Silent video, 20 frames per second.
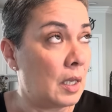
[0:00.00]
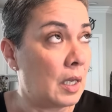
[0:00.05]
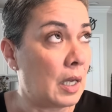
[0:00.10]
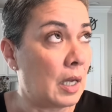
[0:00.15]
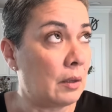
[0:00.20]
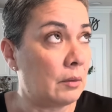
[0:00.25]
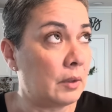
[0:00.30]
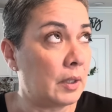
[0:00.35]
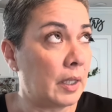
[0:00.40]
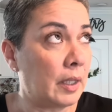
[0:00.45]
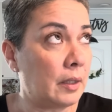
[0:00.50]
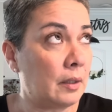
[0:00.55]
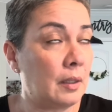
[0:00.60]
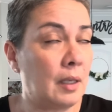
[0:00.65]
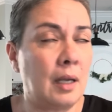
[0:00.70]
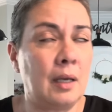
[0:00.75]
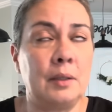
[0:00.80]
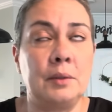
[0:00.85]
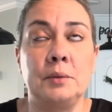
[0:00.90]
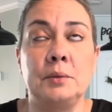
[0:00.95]
outline?
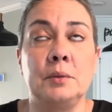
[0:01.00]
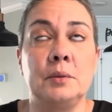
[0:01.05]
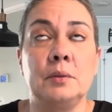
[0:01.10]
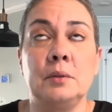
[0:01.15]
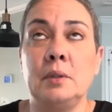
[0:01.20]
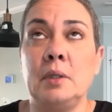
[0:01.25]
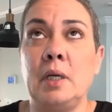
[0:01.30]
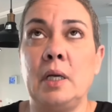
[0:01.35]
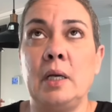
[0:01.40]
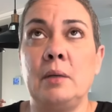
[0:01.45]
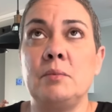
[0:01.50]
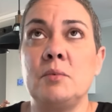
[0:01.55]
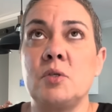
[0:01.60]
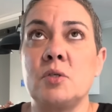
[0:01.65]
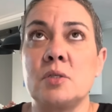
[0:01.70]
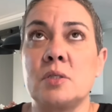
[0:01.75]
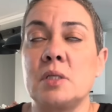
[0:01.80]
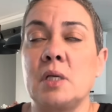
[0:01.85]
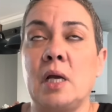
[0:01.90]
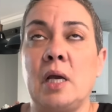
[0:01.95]
I don't know. I'm
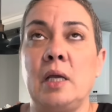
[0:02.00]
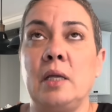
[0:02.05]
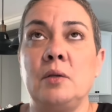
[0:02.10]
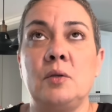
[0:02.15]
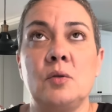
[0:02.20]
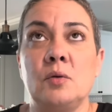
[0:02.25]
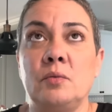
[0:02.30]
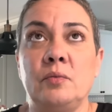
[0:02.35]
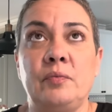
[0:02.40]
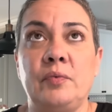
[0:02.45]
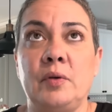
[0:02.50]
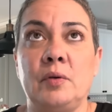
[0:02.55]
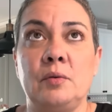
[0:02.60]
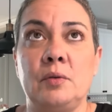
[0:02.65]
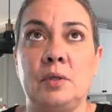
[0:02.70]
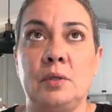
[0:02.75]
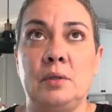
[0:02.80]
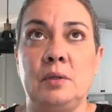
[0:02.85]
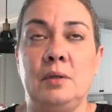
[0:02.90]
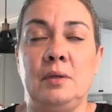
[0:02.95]
just, I don't feel
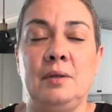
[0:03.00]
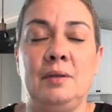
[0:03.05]
good.